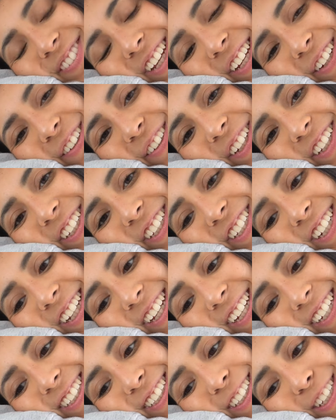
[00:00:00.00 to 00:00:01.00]
I really
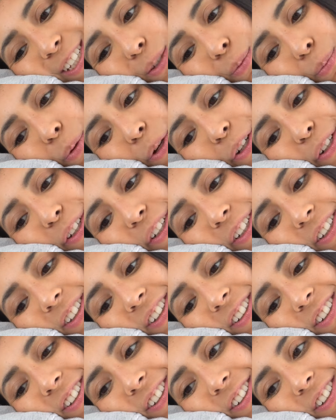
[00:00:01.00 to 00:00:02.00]
like this book.
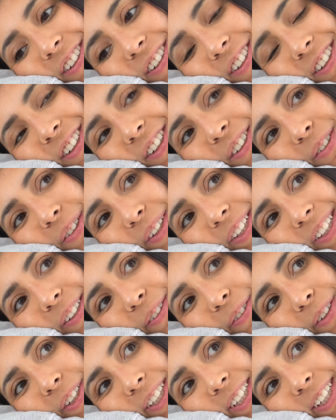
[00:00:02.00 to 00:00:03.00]
I really,
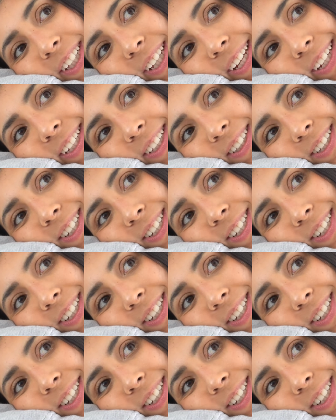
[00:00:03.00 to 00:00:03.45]
really liked